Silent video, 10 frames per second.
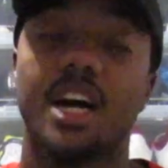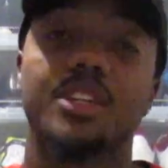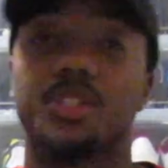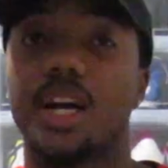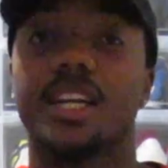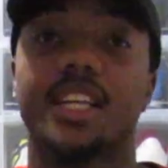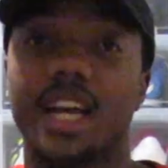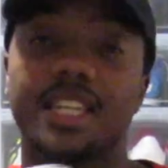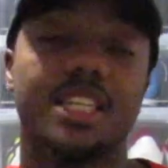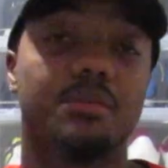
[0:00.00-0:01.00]
I'll try to
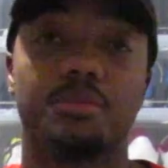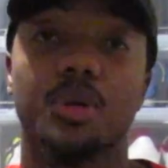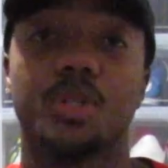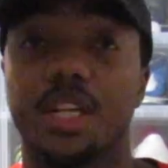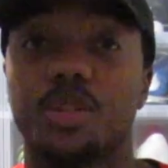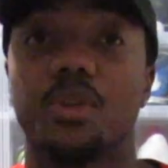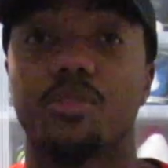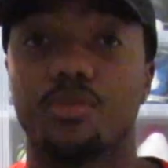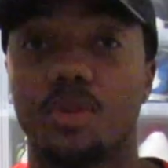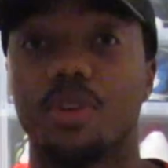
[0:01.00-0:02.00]
catch up and post like 3 or
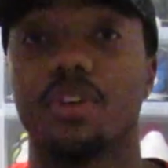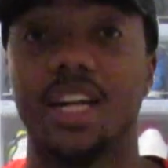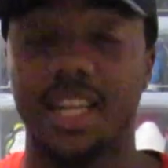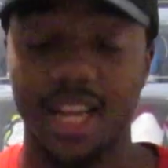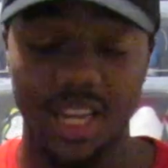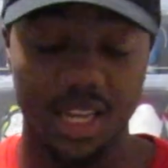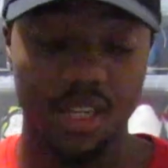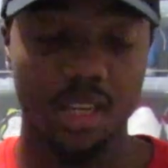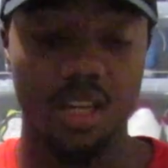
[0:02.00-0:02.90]
4 if I can.